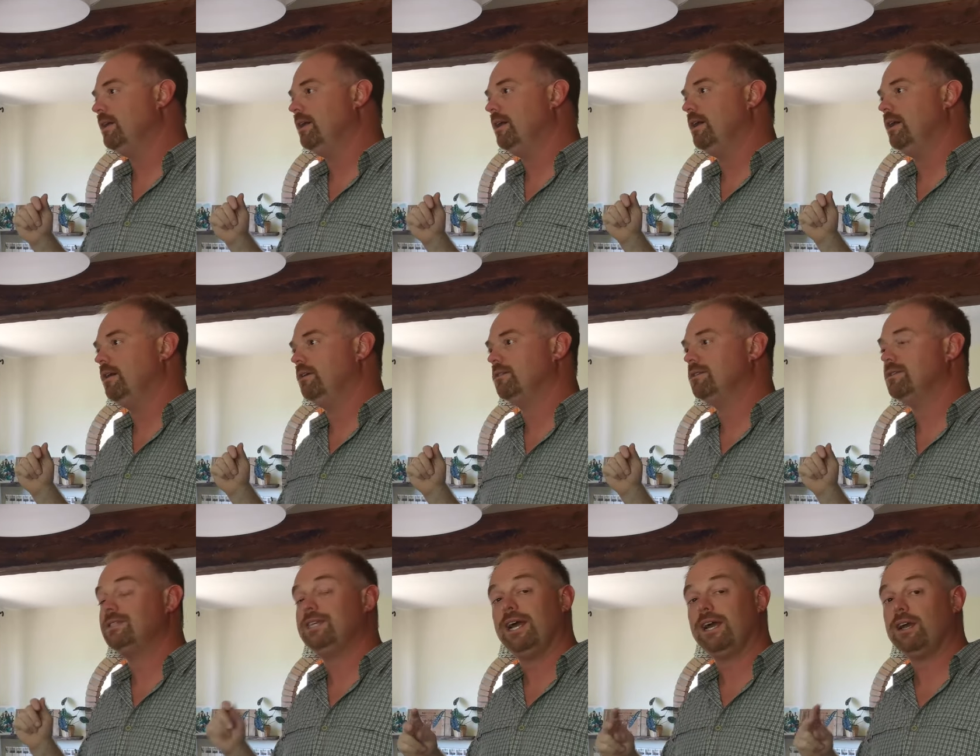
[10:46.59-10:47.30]

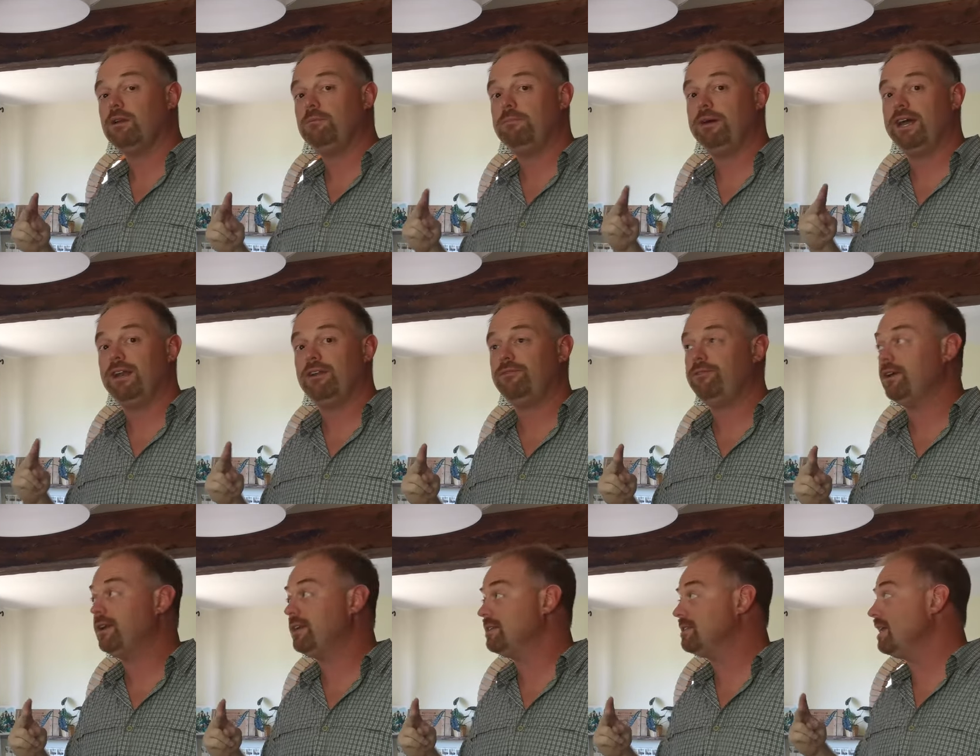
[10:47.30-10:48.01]
The second
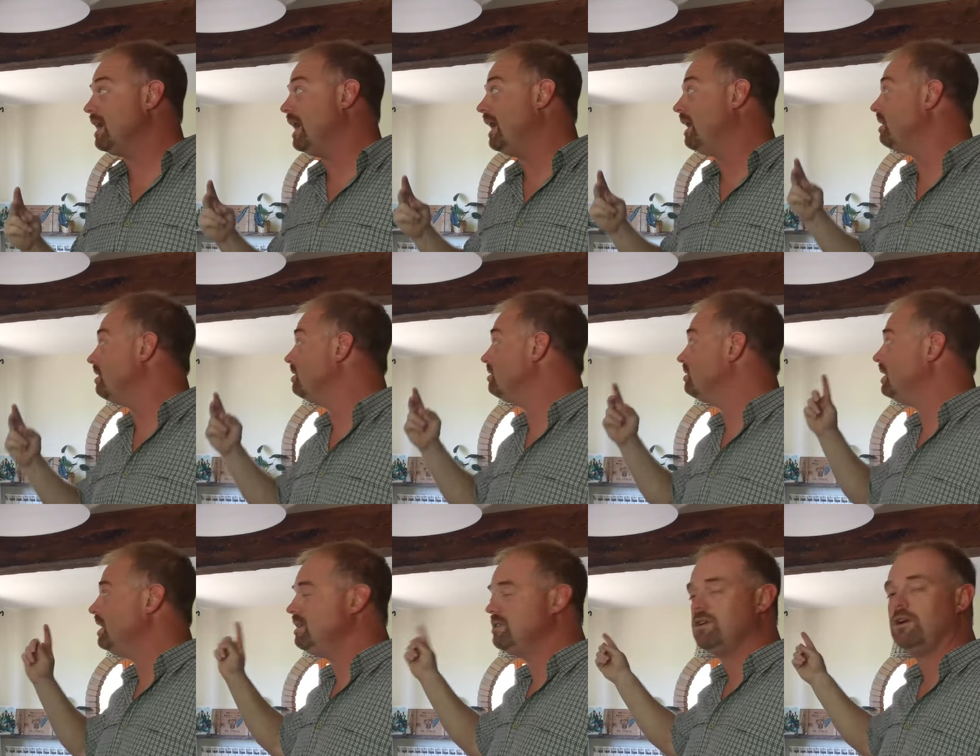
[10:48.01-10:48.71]
benefit is
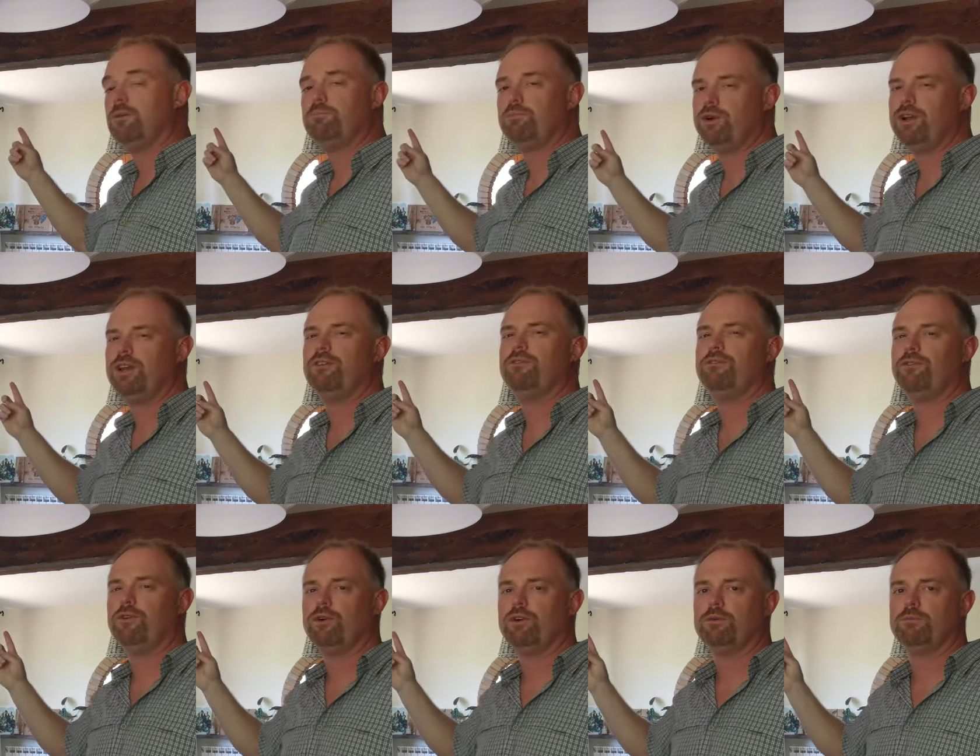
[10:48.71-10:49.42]
that these are pretty
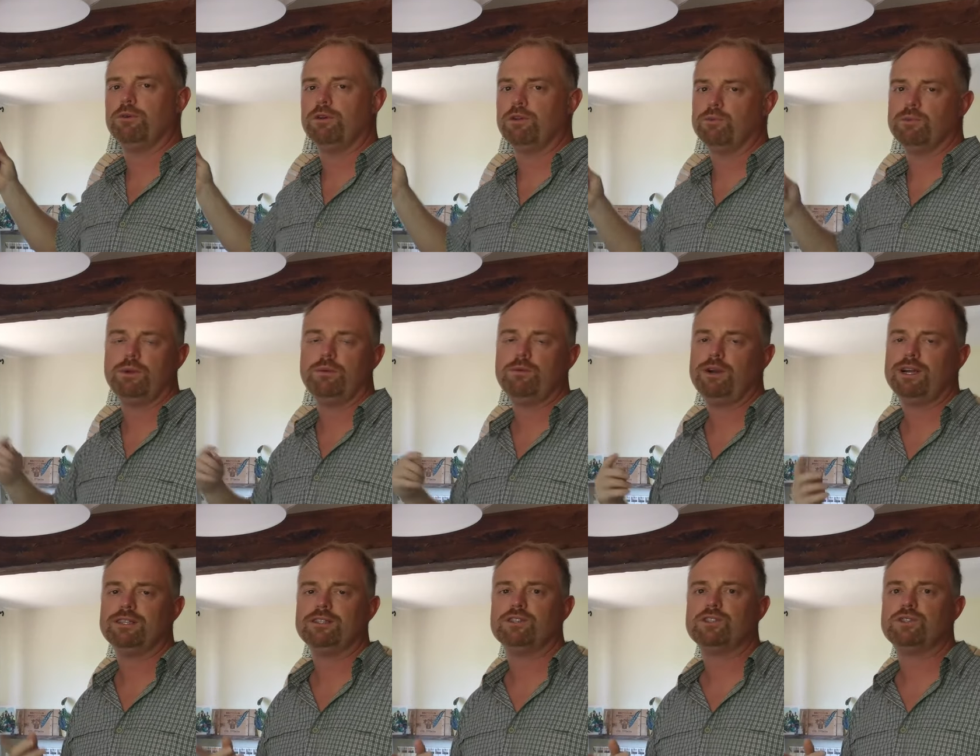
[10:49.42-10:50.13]
affordable. We
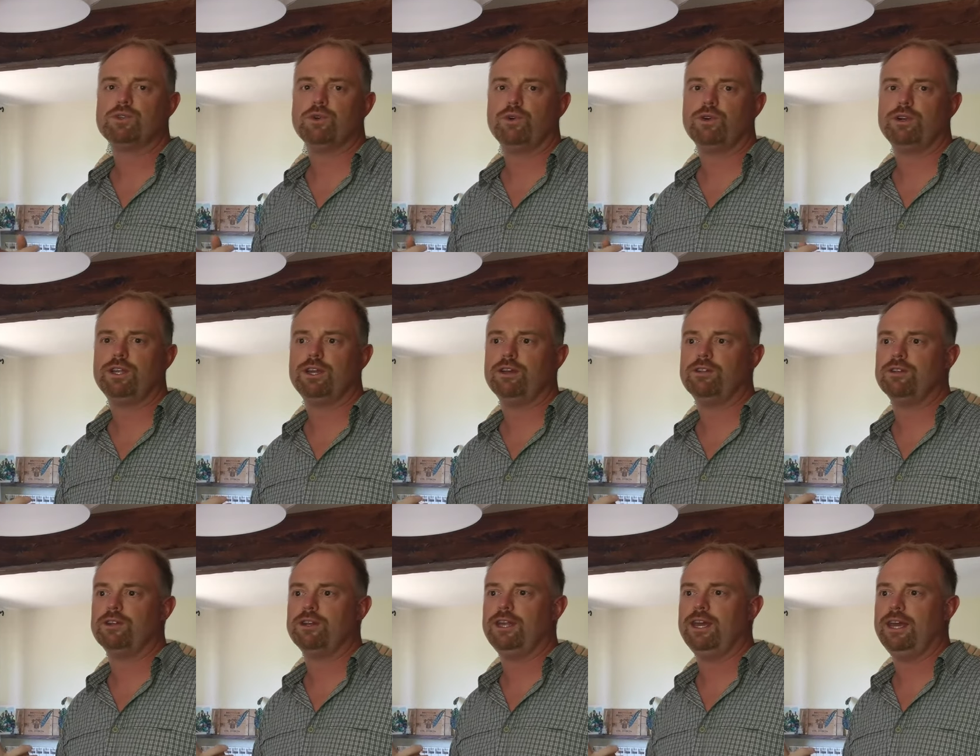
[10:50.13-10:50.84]
were at the store the
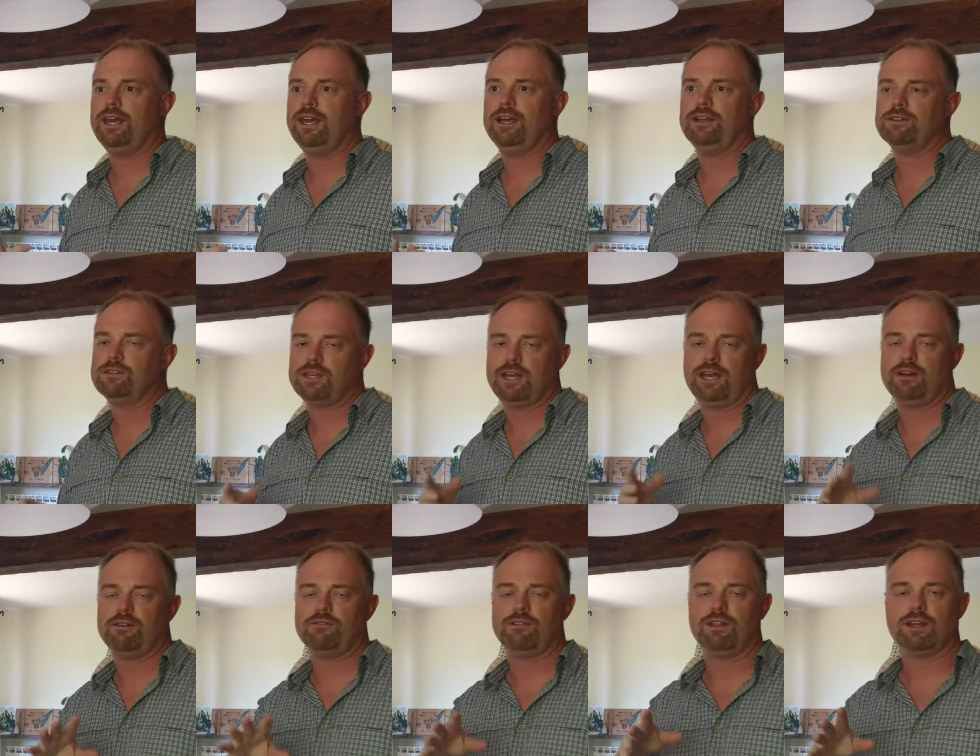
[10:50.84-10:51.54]
other day, it's
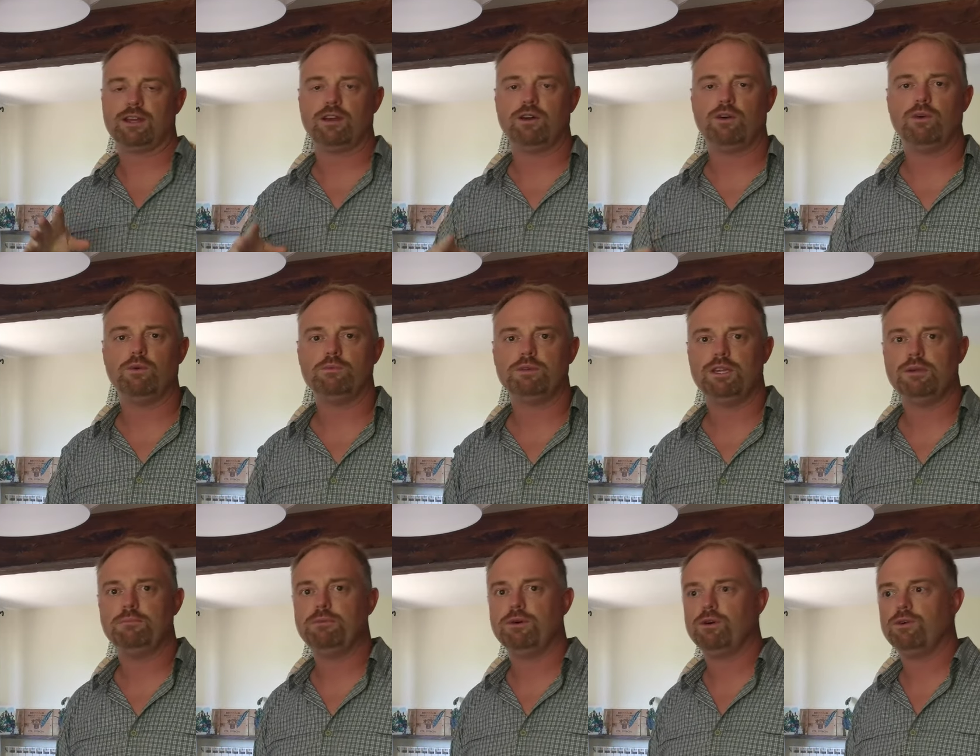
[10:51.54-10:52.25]
kind of like a Home
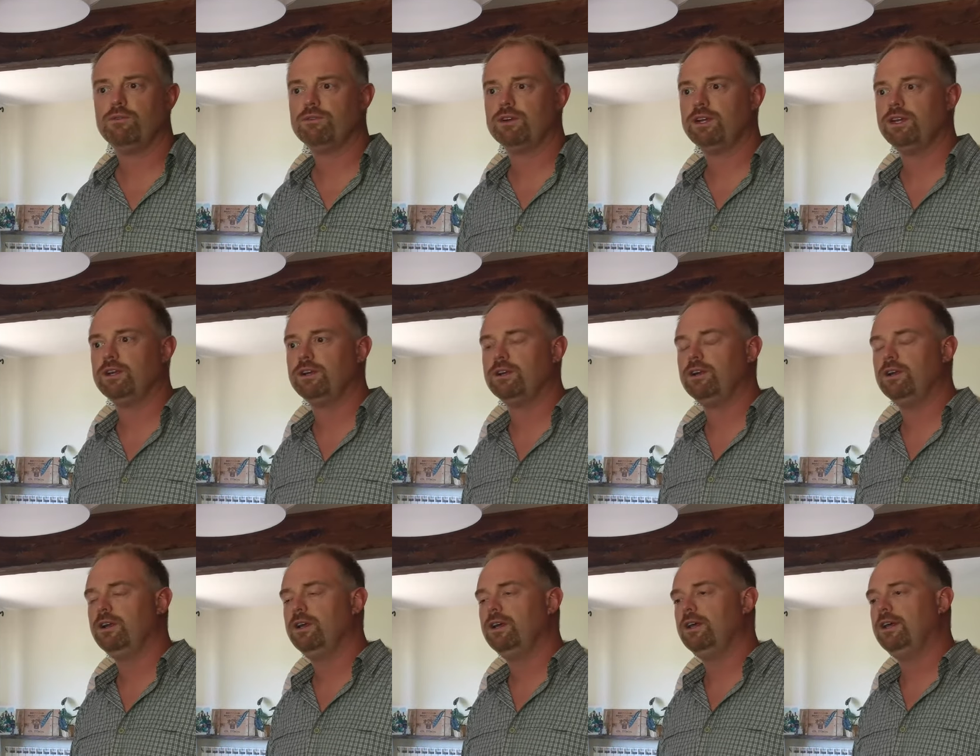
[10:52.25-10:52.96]
Depot over
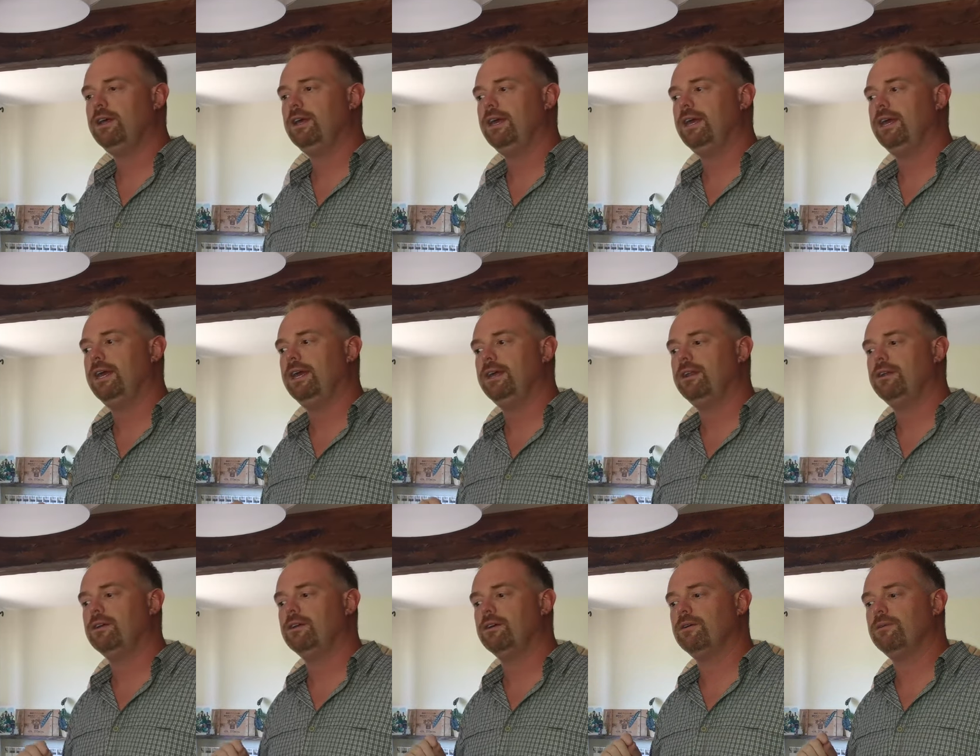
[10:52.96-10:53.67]
here,
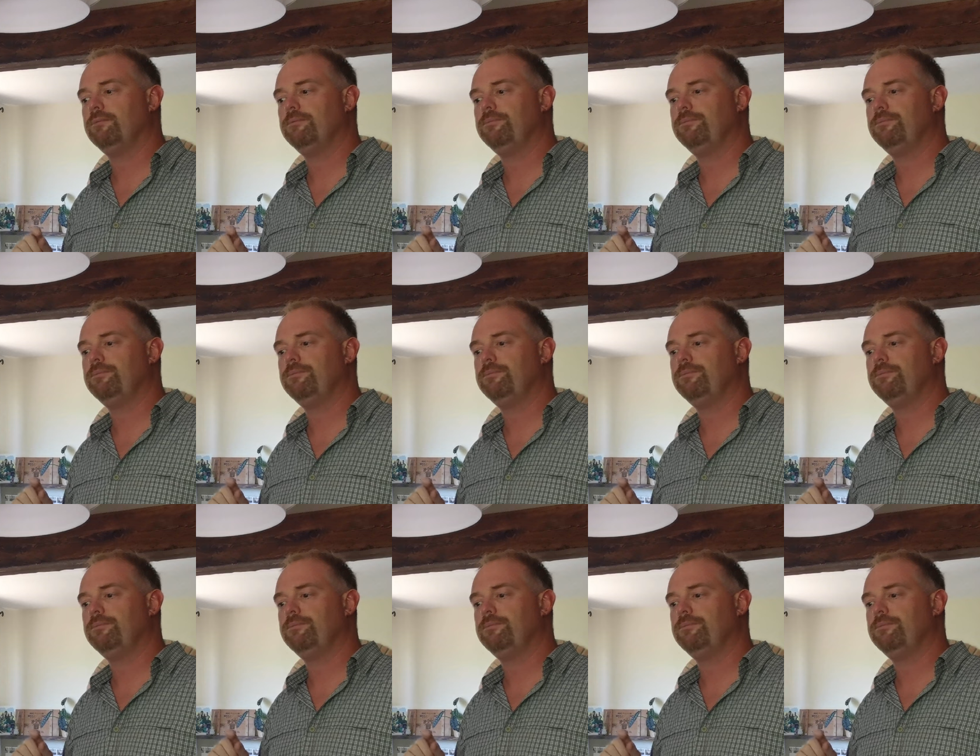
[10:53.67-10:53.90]
and